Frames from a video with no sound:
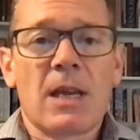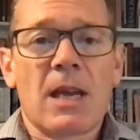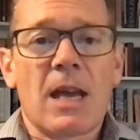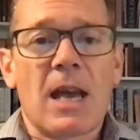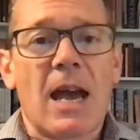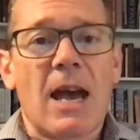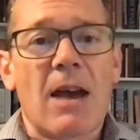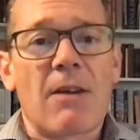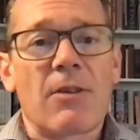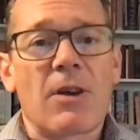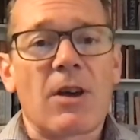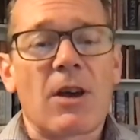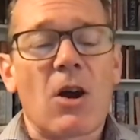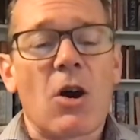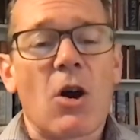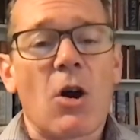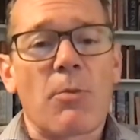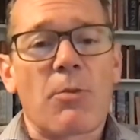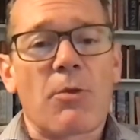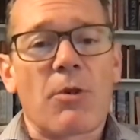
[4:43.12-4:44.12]
have
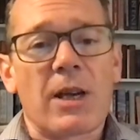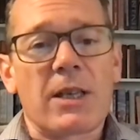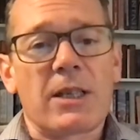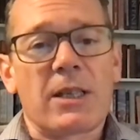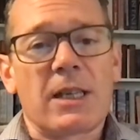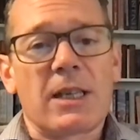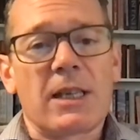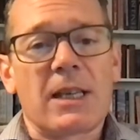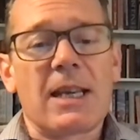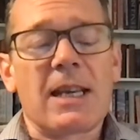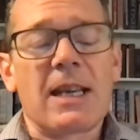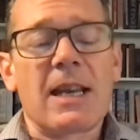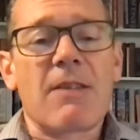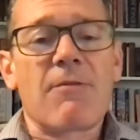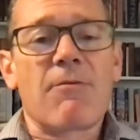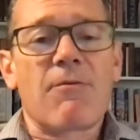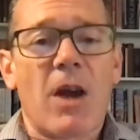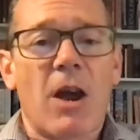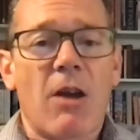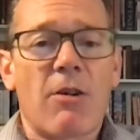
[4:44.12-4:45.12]
operated in a
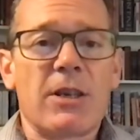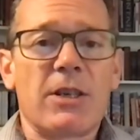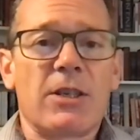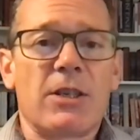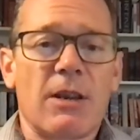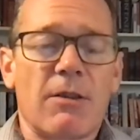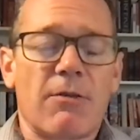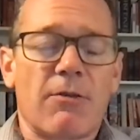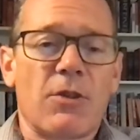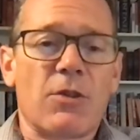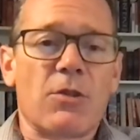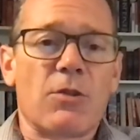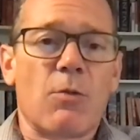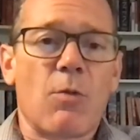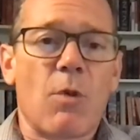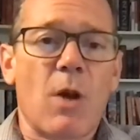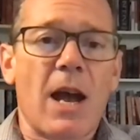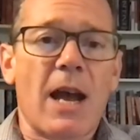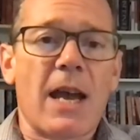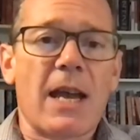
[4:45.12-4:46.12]
very different
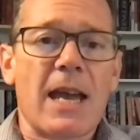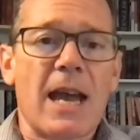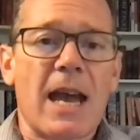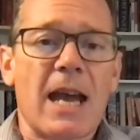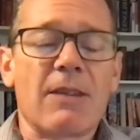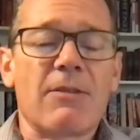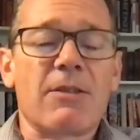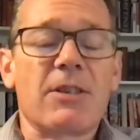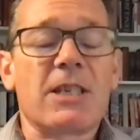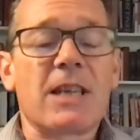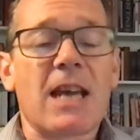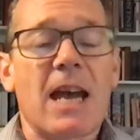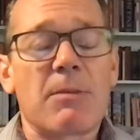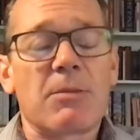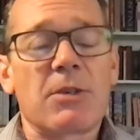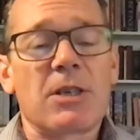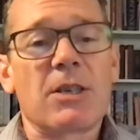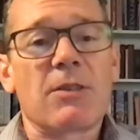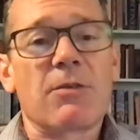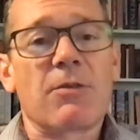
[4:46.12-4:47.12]
way and have
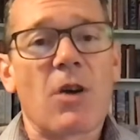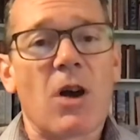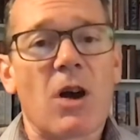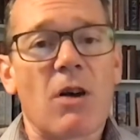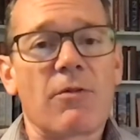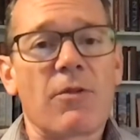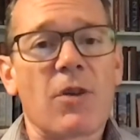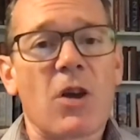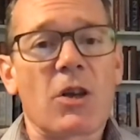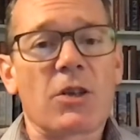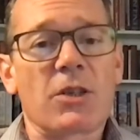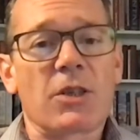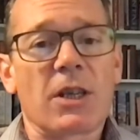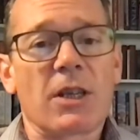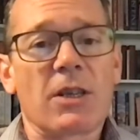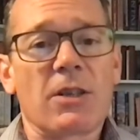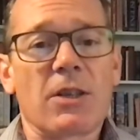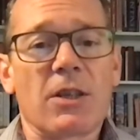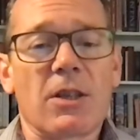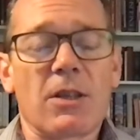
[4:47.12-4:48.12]
adapted far
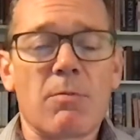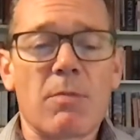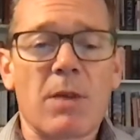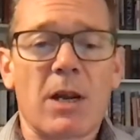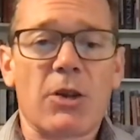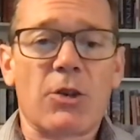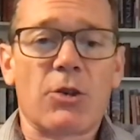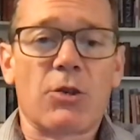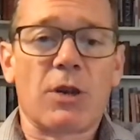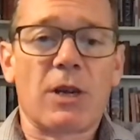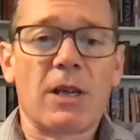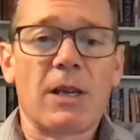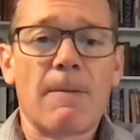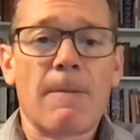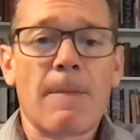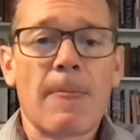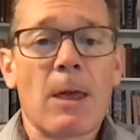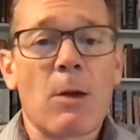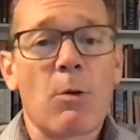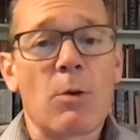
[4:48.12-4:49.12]
faster than the military,
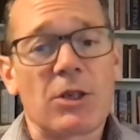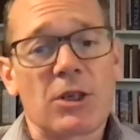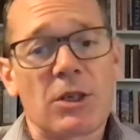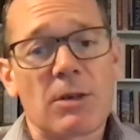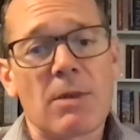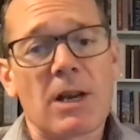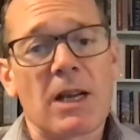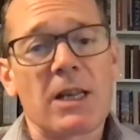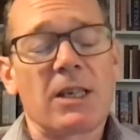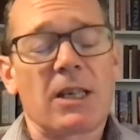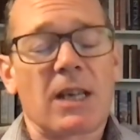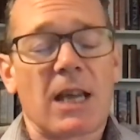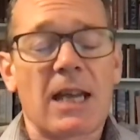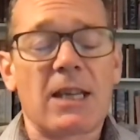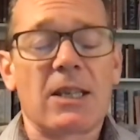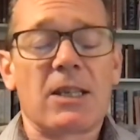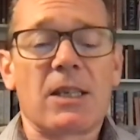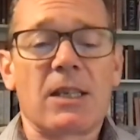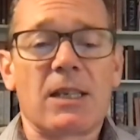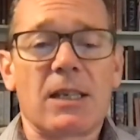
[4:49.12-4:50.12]
which in many
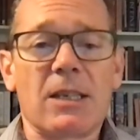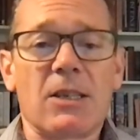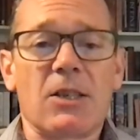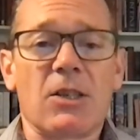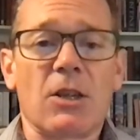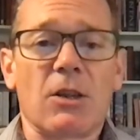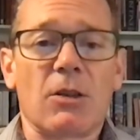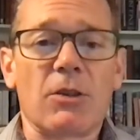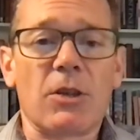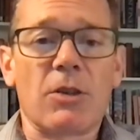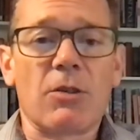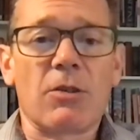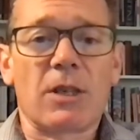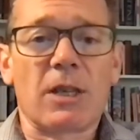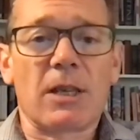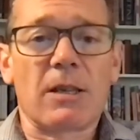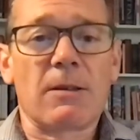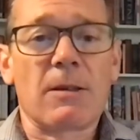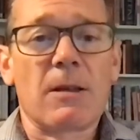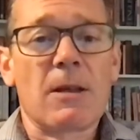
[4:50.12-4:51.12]
cases is still
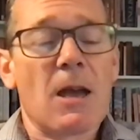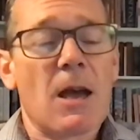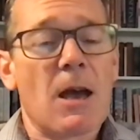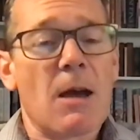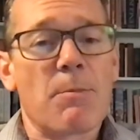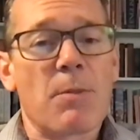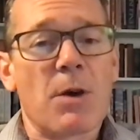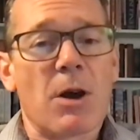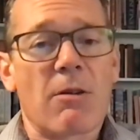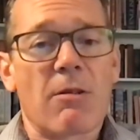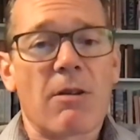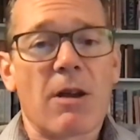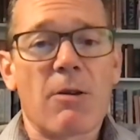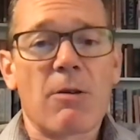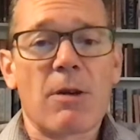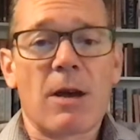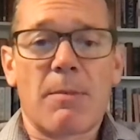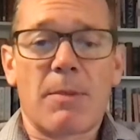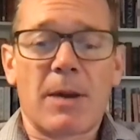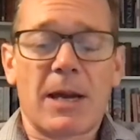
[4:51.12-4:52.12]
using a
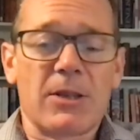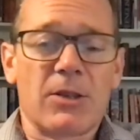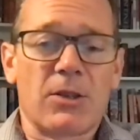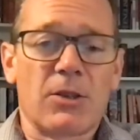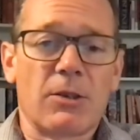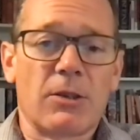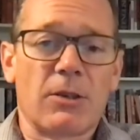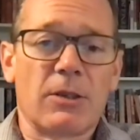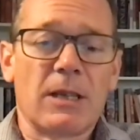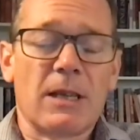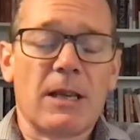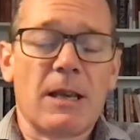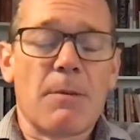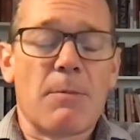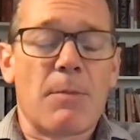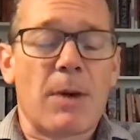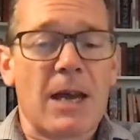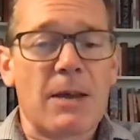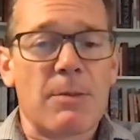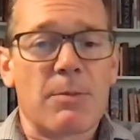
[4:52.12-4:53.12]
biro, a pencil,
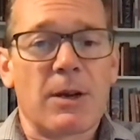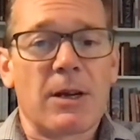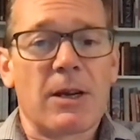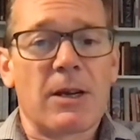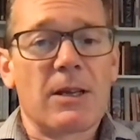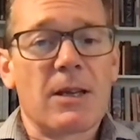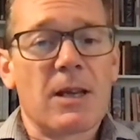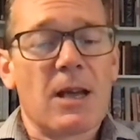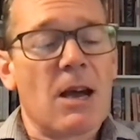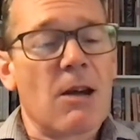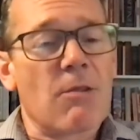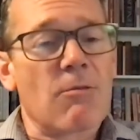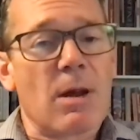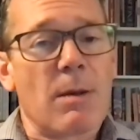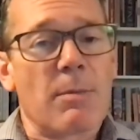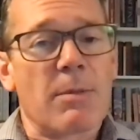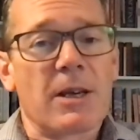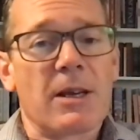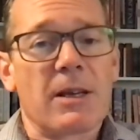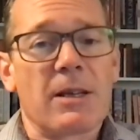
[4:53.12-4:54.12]
paper, a
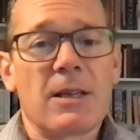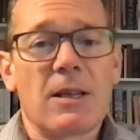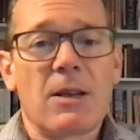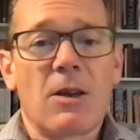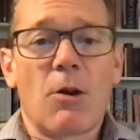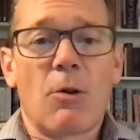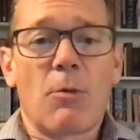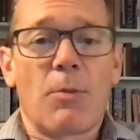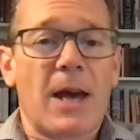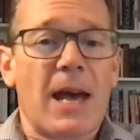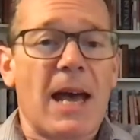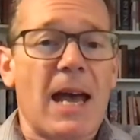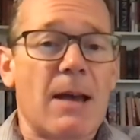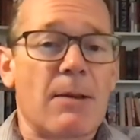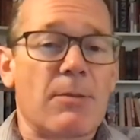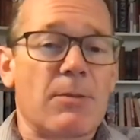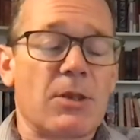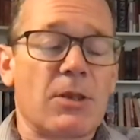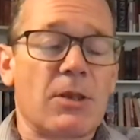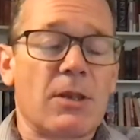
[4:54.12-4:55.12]
rubber, or
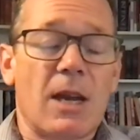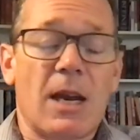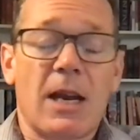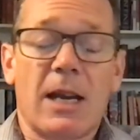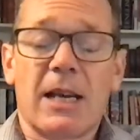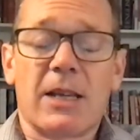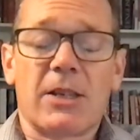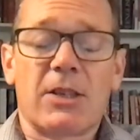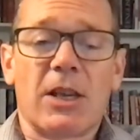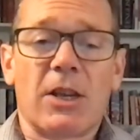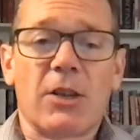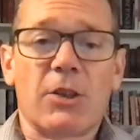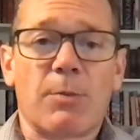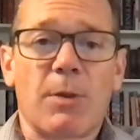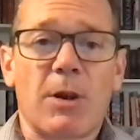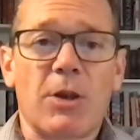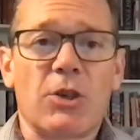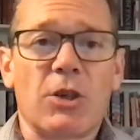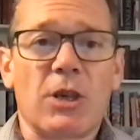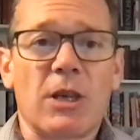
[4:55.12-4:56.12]
perhaps an Excel
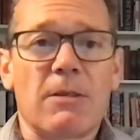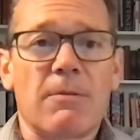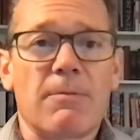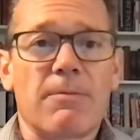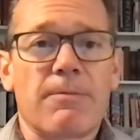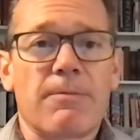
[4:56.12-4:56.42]
spreadsheet.